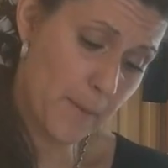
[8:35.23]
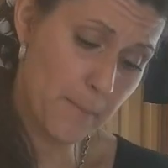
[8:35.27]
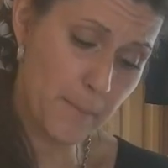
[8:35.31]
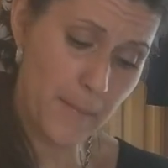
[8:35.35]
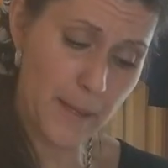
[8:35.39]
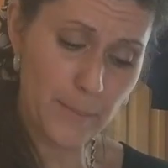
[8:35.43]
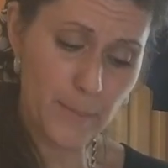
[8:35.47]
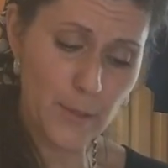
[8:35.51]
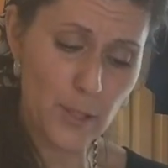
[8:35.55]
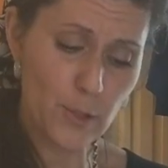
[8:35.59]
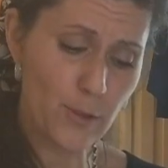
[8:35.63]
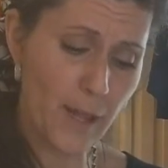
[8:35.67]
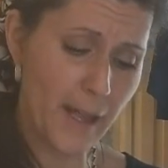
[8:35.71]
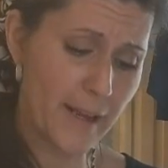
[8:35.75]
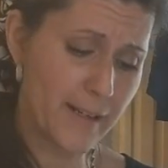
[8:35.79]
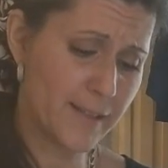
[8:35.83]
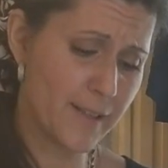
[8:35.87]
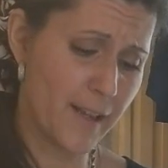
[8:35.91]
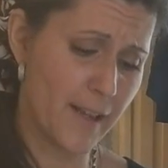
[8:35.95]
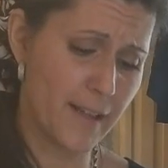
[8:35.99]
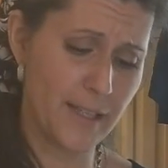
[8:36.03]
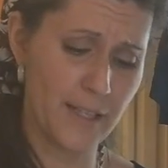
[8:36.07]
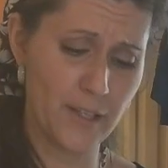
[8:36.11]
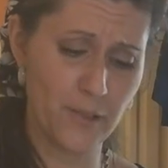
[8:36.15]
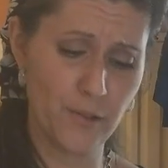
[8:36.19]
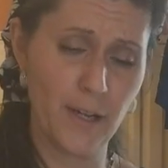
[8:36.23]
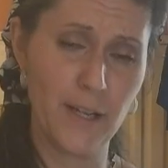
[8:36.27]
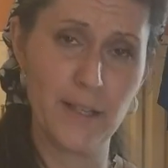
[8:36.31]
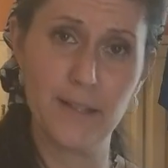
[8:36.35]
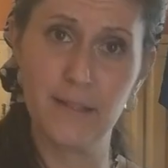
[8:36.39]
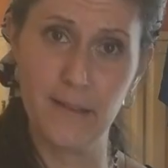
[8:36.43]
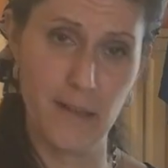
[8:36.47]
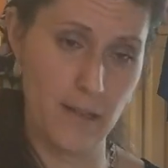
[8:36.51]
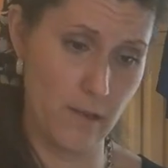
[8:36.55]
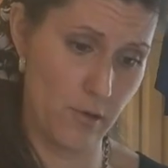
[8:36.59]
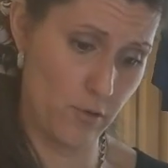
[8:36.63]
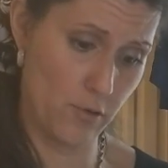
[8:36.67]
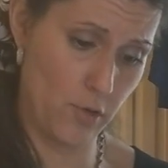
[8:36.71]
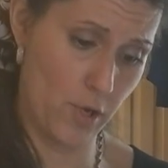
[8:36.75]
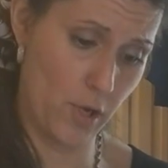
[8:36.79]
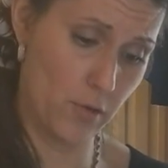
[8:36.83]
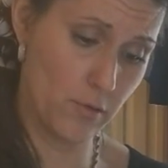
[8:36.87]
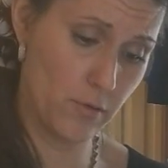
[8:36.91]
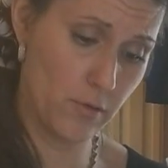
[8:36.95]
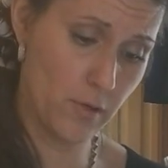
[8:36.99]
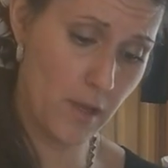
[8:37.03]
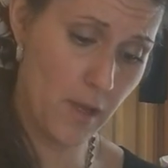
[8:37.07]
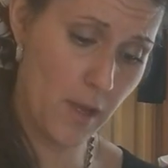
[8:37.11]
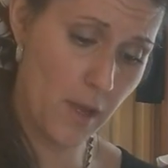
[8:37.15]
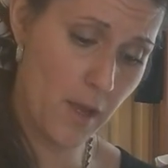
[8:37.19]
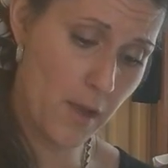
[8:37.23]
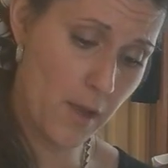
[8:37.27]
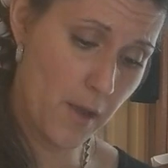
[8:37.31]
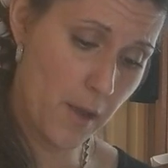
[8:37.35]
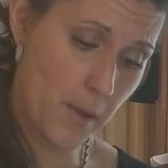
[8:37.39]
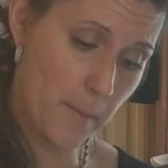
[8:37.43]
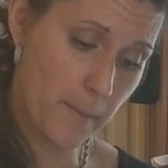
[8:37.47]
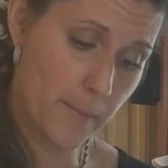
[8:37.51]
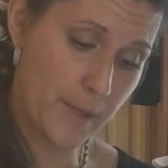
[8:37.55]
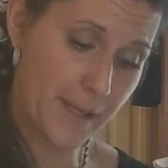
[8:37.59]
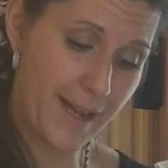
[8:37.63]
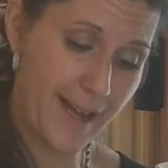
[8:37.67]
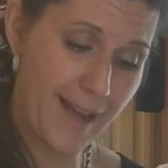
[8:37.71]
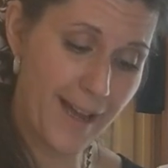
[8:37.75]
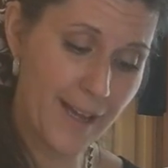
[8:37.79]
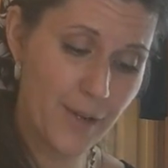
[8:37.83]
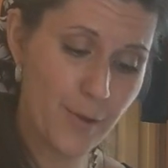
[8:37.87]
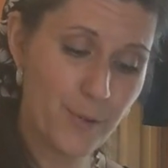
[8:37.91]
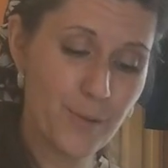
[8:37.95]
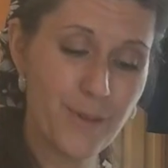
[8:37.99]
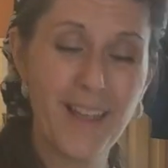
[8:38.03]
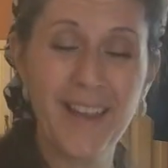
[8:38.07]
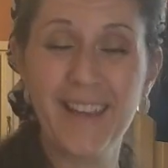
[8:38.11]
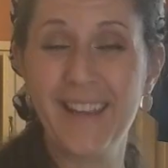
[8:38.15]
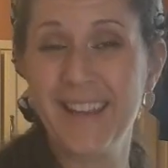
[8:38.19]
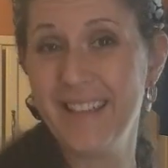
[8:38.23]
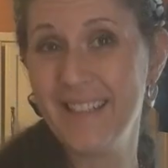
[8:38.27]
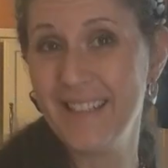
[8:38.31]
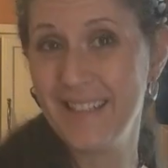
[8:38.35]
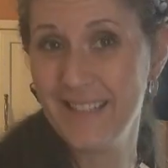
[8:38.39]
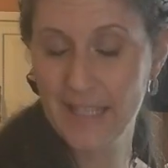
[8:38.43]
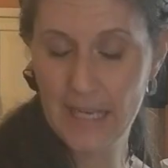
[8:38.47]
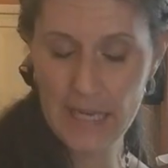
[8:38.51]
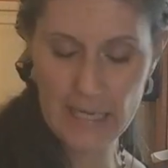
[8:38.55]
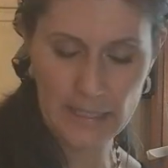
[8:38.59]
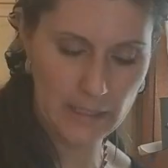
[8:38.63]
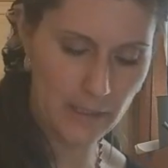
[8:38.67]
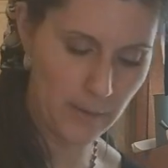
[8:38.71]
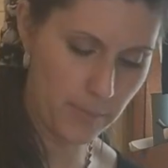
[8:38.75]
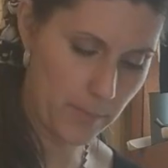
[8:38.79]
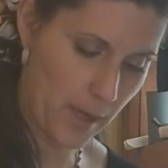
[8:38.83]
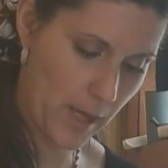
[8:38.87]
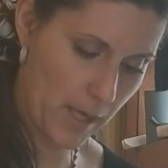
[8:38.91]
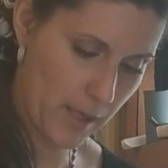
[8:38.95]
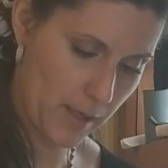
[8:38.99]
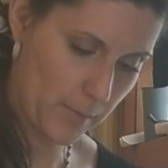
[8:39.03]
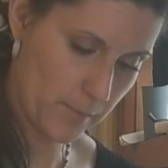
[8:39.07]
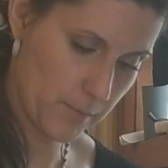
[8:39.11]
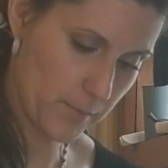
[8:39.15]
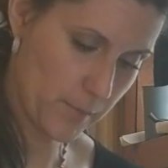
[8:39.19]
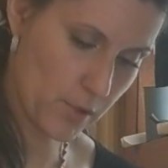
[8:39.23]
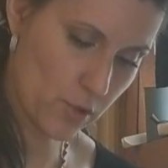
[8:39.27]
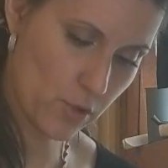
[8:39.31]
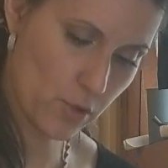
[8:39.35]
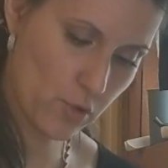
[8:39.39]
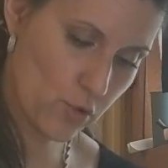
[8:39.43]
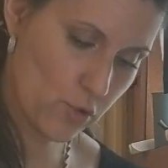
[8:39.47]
Maybe you like soggy crust, I don't know, but I don't like any soggy bottoms.